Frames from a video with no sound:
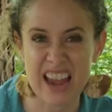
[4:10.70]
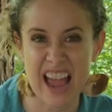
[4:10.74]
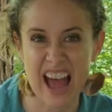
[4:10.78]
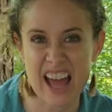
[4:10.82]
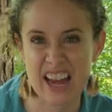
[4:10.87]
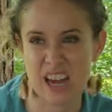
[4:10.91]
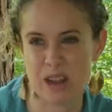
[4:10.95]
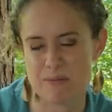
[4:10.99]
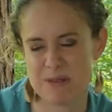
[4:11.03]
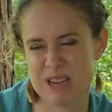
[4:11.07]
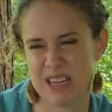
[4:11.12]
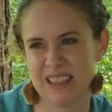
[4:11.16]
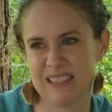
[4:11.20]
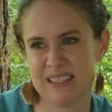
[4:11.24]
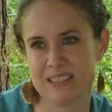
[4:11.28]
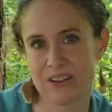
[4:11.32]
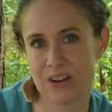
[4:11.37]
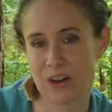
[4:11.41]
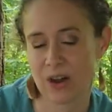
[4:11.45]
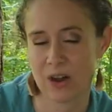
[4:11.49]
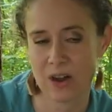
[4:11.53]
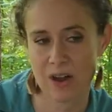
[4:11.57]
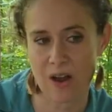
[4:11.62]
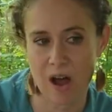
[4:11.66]
at them and
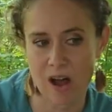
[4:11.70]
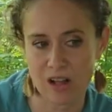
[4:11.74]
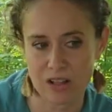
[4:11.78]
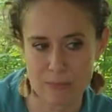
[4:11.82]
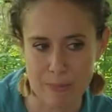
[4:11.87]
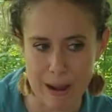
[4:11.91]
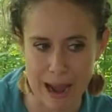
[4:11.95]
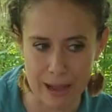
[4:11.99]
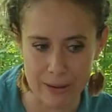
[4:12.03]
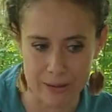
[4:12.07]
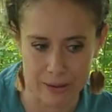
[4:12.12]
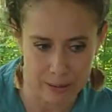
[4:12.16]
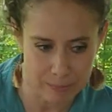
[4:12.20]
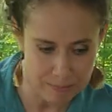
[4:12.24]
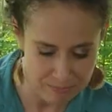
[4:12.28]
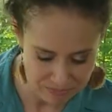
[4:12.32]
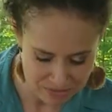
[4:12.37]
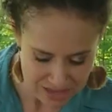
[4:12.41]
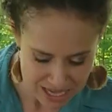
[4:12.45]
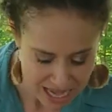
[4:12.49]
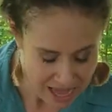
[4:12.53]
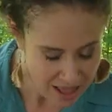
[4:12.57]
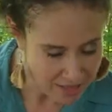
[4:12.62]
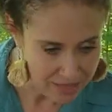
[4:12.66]
learn all about them,
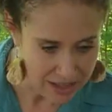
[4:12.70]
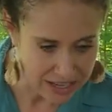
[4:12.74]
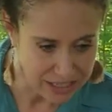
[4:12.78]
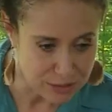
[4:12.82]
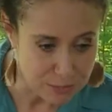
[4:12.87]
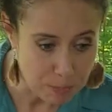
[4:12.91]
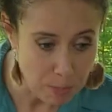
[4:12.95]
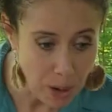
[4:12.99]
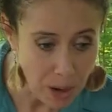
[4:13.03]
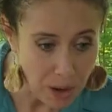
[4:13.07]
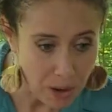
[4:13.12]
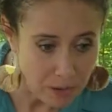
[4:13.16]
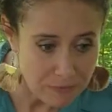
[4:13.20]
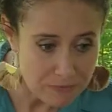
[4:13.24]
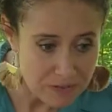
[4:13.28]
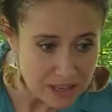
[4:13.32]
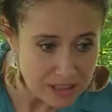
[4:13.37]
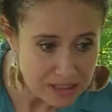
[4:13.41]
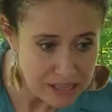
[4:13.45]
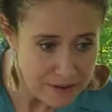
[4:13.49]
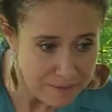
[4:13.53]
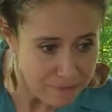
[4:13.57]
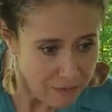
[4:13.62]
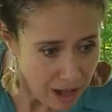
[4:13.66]
that's
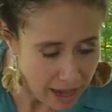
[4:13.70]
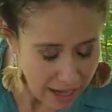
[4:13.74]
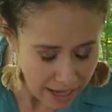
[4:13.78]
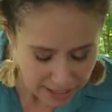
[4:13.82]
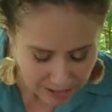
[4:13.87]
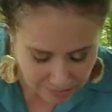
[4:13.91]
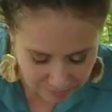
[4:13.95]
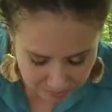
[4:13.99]
perfectly fine.